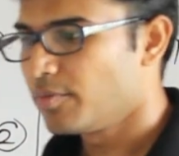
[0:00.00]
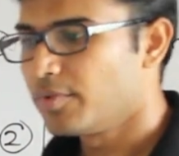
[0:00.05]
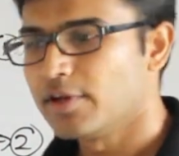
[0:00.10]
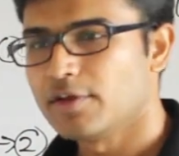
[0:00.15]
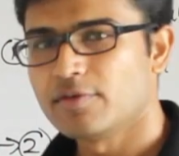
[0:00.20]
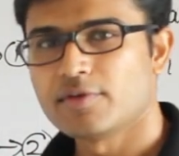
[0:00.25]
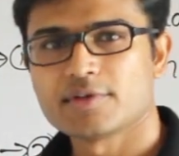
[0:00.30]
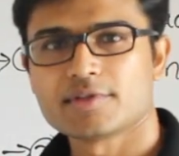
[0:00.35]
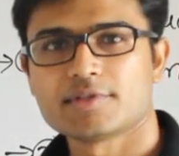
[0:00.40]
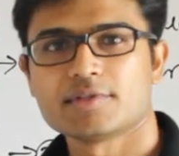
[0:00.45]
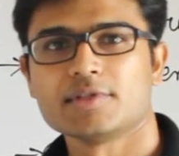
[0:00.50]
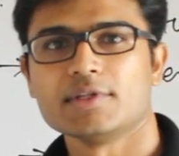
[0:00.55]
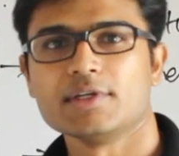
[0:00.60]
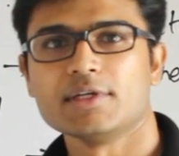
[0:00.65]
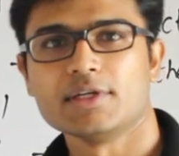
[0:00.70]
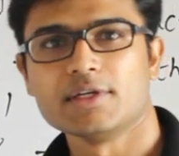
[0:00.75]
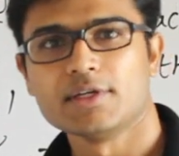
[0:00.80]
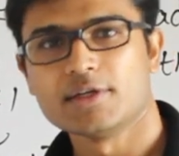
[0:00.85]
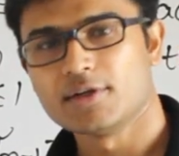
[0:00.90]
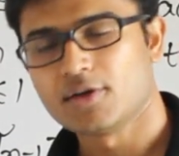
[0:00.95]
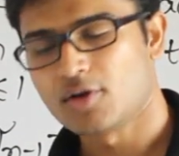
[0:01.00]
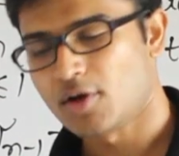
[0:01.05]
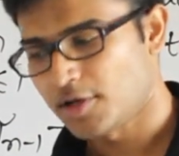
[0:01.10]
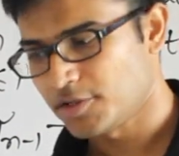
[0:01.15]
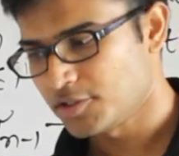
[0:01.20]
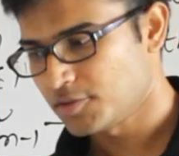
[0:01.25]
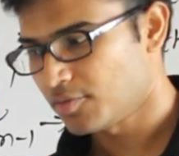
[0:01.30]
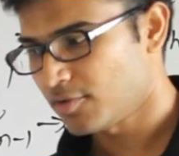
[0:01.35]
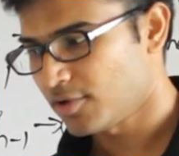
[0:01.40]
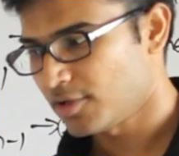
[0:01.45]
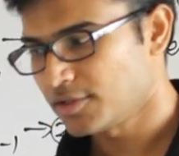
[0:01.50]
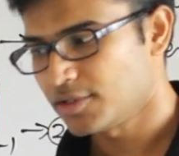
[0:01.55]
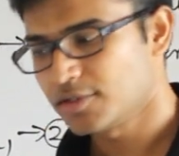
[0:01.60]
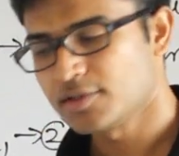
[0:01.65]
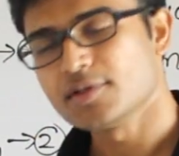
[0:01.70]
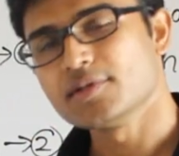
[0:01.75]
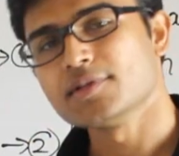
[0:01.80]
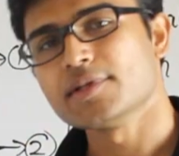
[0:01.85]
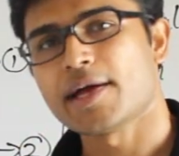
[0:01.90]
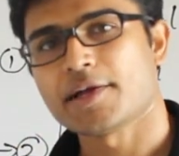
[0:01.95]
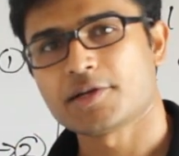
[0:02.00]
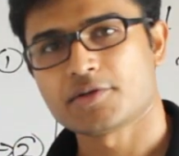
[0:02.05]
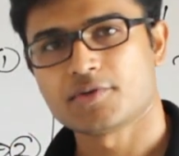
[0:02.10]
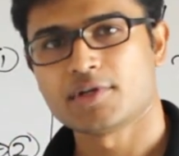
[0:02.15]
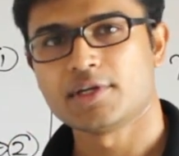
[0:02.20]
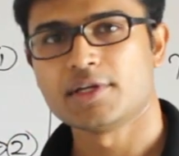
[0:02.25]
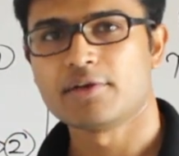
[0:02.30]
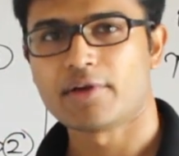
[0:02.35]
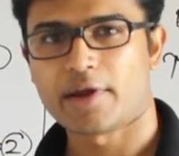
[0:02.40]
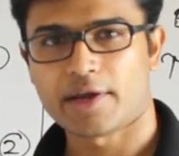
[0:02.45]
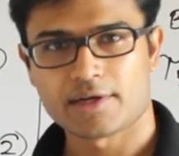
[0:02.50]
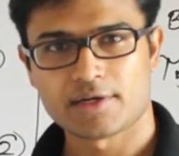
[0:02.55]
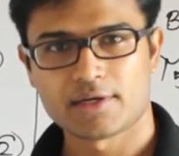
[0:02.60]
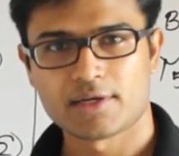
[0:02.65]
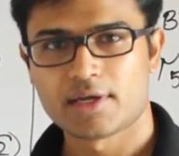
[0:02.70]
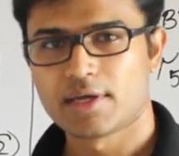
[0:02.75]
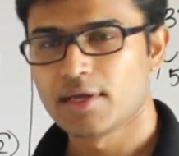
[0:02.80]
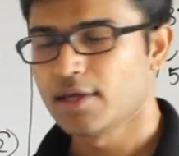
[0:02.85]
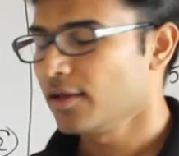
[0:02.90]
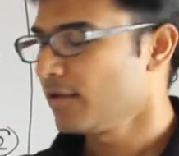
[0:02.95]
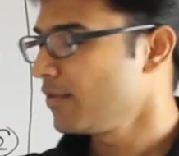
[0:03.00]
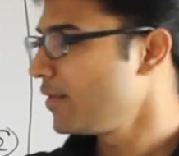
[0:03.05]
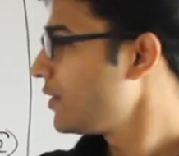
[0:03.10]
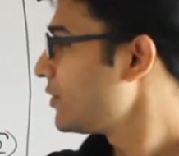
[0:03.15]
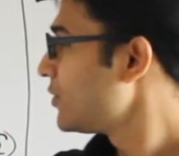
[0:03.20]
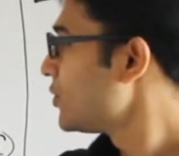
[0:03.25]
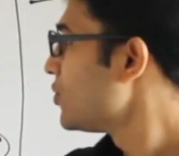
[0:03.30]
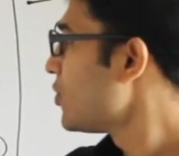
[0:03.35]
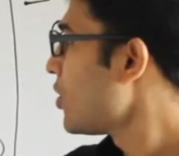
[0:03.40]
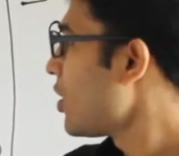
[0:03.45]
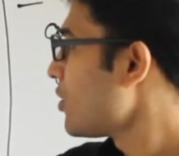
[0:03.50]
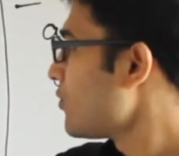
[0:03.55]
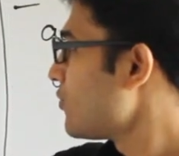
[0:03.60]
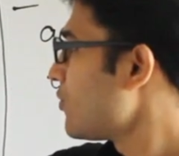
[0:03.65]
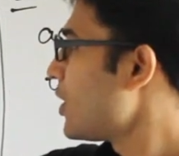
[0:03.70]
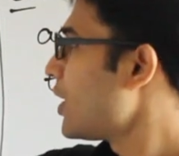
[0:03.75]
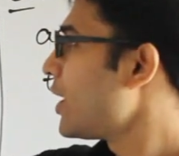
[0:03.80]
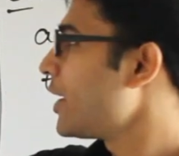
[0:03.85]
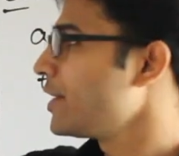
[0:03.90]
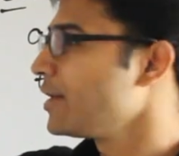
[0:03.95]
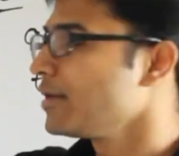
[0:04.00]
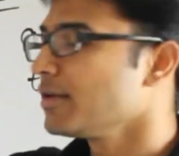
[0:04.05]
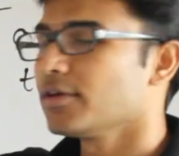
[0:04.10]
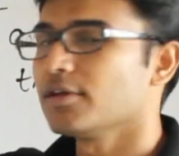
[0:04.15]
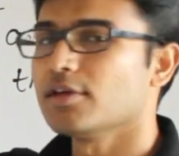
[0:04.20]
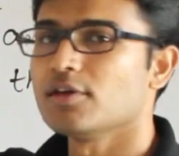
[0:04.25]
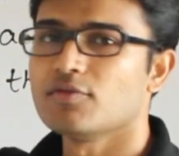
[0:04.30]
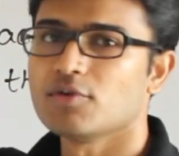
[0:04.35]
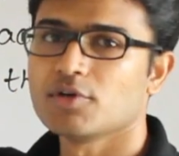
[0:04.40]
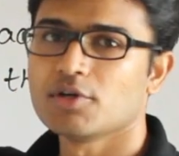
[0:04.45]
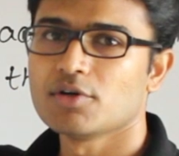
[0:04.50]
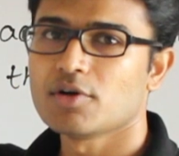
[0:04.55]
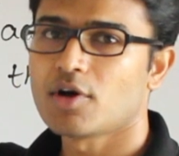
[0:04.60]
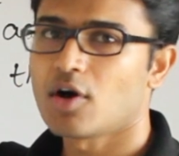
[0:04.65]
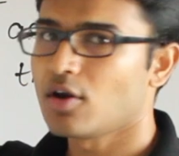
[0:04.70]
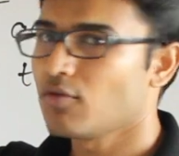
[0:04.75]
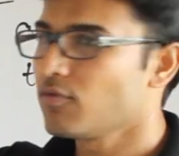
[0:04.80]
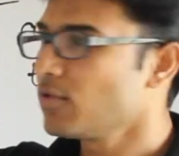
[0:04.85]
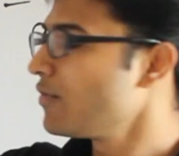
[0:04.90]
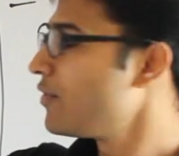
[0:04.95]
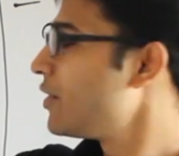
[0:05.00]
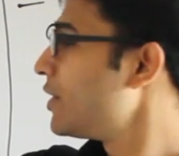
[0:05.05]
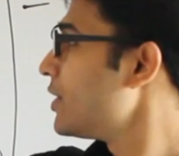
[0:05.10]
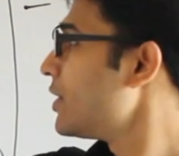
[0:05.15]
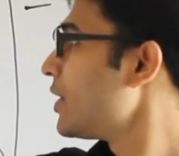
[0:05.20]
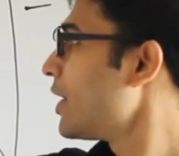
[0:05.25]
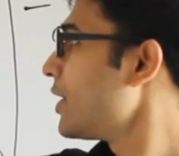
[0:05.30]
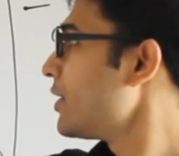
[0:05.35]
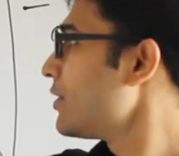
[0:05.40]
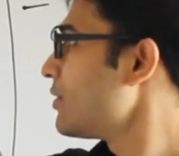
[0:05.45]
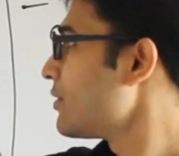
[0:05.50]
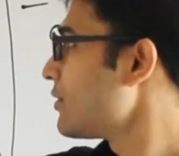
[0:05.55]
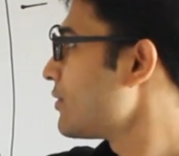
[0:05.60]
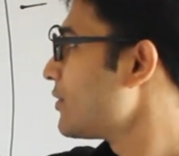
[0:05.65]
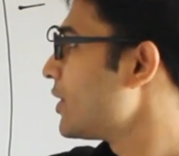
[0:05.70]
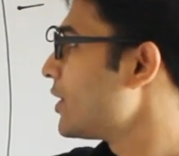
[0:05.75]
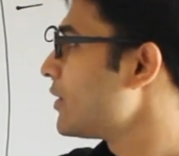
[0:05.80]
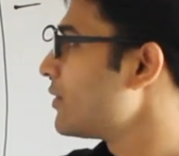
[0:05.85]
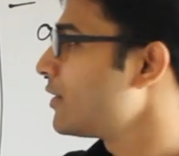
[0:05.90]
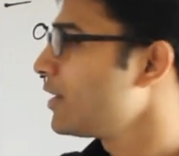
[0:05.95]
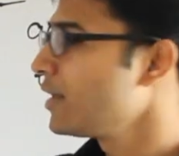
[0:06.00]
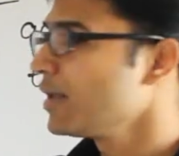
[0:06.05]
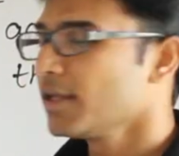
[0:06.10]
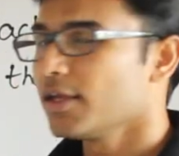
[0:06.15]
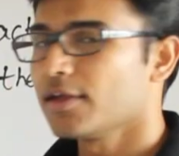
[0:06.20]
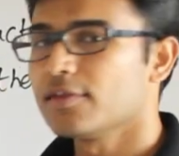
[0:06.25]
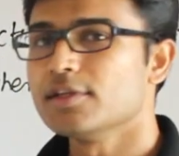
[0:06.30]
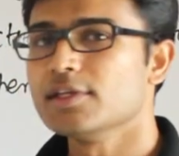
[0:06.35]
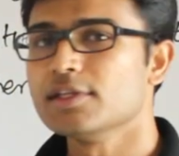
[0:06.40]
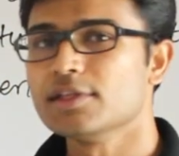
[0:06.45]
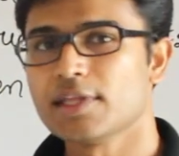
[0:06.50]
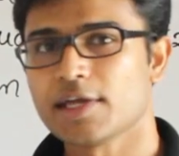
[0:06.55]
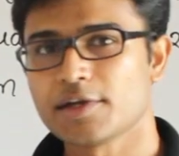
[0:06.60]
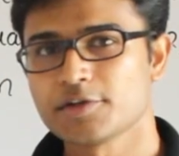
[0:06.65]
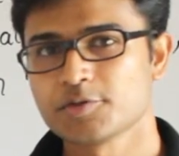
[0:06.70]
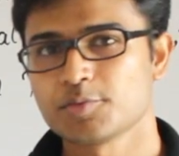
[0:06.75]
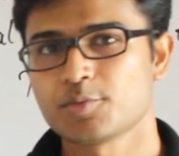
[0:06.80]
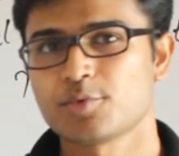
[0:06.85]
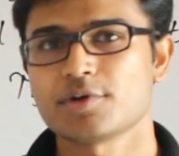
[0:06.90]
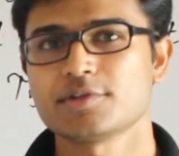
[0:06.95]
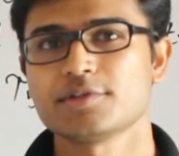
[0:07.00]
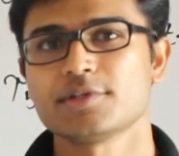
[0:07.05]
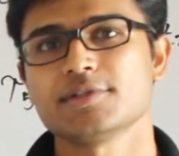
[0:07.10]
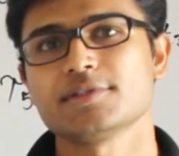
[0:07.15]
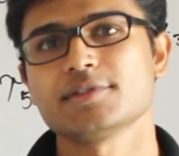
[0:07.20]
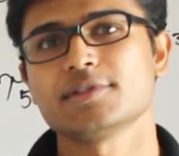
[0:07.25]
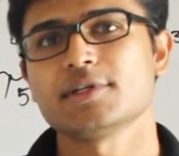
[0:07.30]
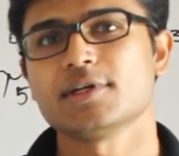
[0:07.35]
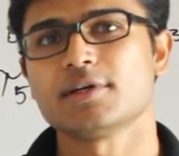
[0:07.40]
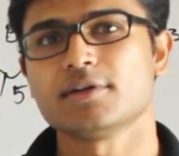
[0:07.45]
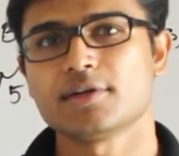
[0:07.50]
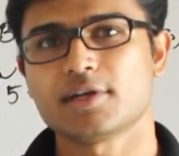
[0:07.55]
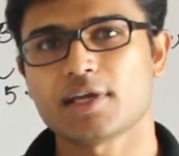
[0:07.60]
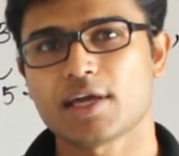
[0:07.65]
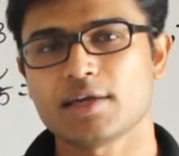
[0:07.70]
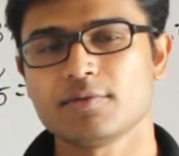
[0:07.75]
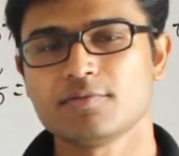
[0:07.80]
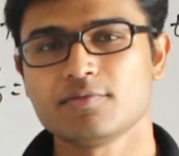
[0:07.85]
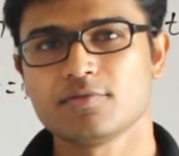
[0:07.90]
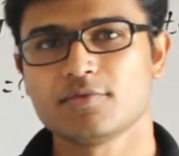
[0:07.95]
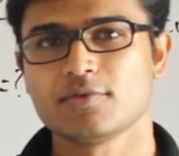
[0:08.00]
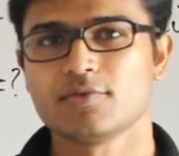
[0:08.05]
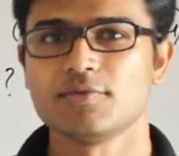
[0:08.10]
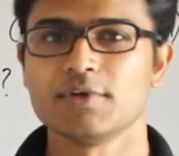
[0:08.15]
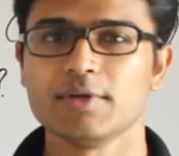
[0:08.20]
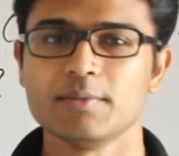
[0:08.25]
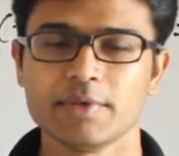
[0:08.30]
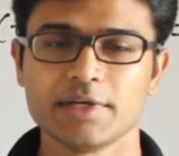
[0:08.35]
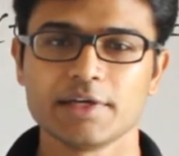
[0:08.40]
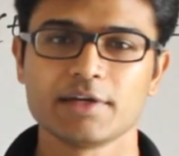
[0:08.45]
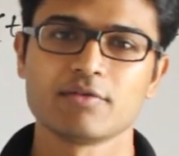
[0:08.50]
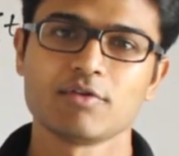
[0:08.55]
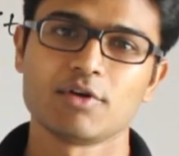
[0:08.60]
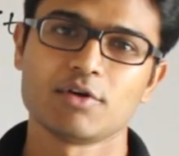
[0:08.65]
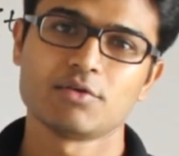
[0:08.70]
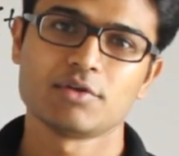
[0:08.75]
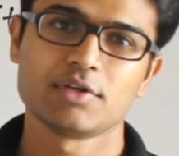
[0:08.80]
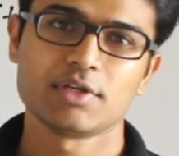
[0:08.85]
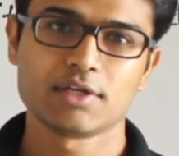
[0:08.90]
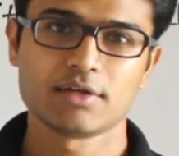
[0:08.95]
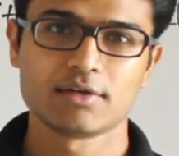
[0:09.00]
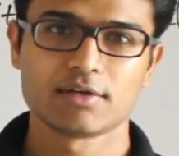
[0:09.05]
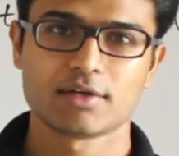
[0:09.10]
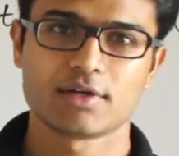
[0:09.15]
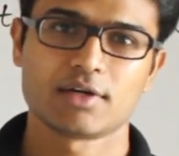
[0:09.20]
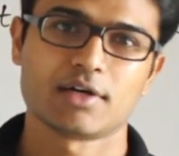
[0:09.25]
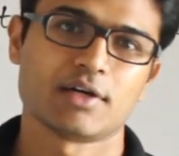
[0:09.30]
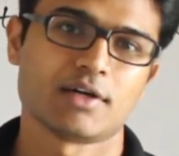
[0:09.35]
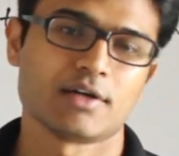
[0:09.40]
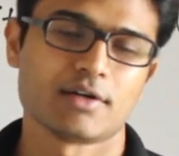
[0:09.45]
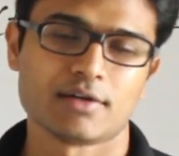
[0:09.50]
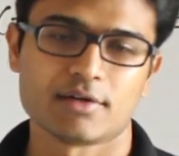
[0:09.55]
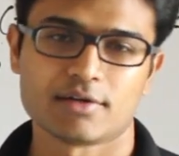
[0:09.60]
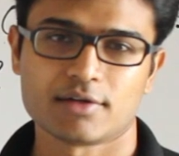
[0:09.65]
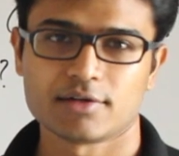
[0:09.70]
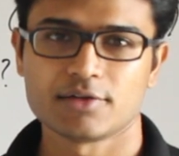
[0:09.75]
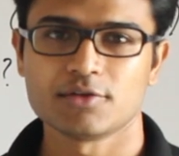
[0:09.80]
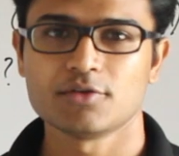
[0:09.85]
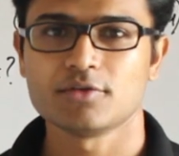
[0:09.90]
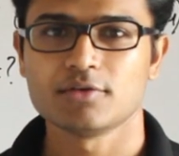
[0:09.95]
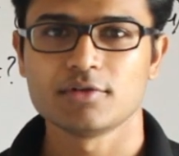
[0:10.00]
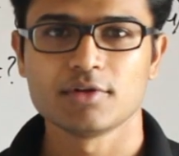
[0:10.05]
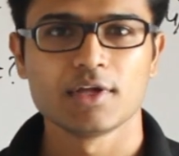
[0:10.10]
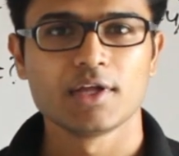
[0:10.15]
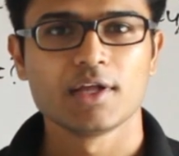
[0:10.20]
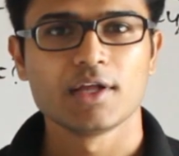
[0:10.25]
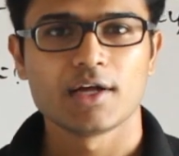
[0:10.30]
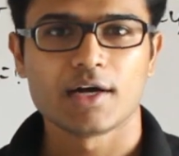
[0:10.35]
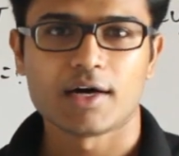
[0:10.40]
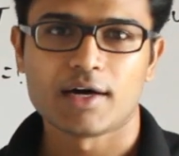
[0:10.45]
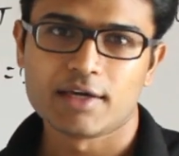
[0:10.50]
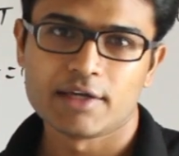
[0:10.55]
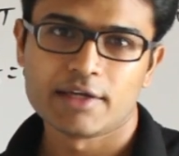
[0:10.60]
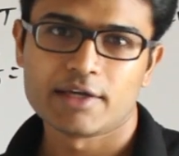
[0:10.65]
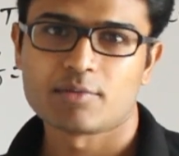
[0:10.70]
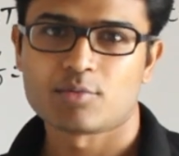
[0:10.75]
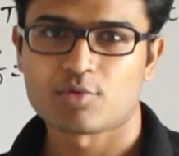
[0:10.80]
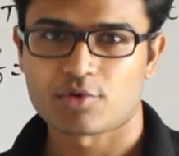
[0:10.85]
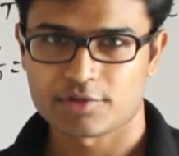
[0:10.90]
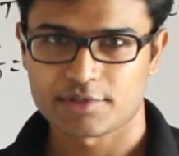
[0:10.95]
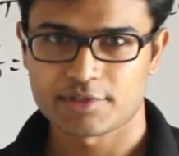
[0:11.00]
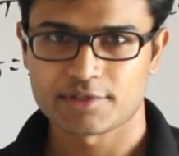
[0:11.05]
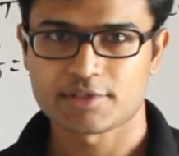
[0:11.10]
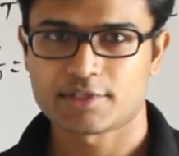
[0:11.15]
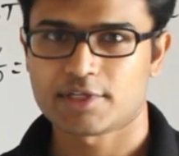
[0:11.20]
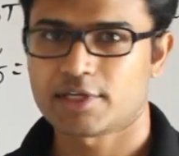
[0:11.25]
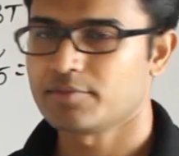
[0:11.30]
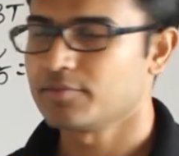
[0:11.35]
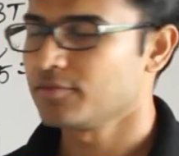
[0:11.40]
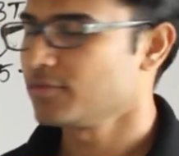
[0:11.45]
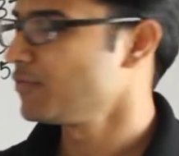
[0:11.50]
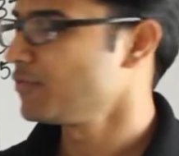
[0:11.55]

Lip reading: previous, the last process is actually right, then give alpha high. If you give alpha very high, then the next process time will be equal to the earlier process time,